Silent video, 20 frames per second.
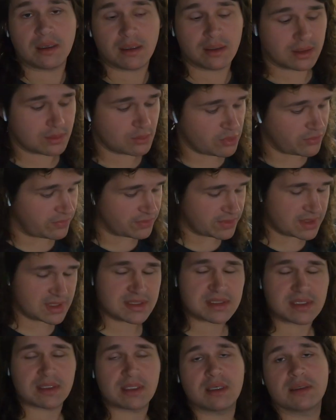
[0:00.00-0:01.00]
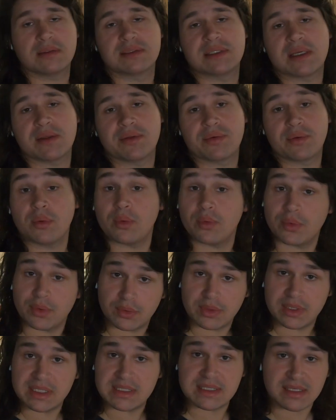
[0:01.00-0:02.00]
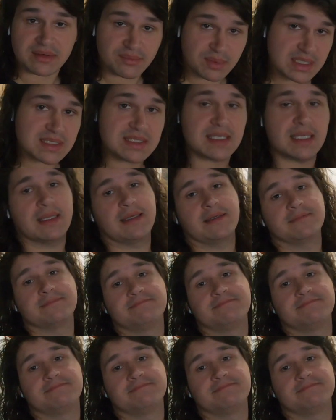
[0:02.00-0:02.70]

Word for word: I'm gonna move all this and then I'll take you through all the goodies that have been selling